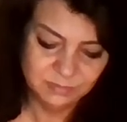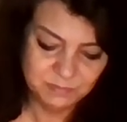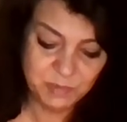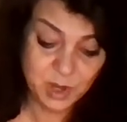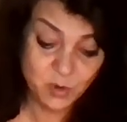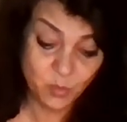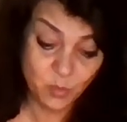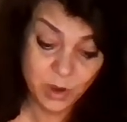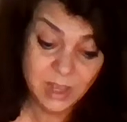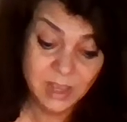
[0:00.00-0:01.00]
Being
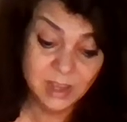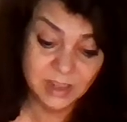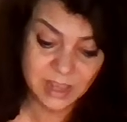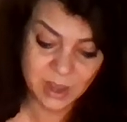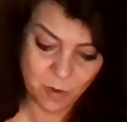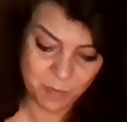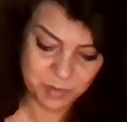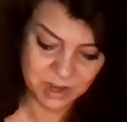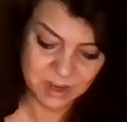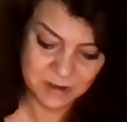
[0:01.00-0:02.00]
really
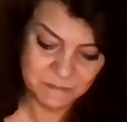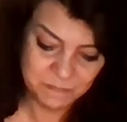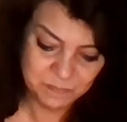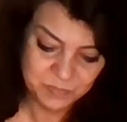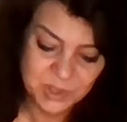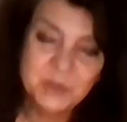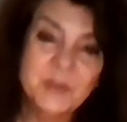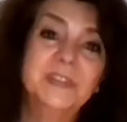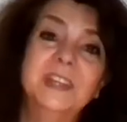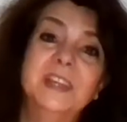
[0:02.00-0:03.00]
open. We
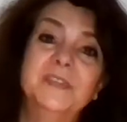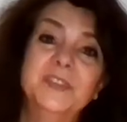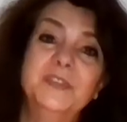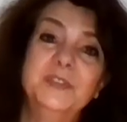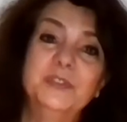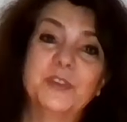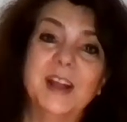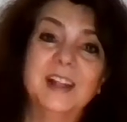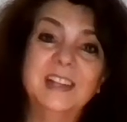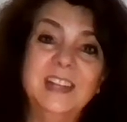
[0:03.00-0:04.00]
have the gift of
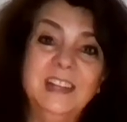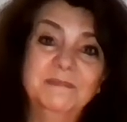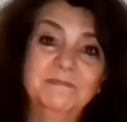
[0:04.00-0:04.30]
neutrality.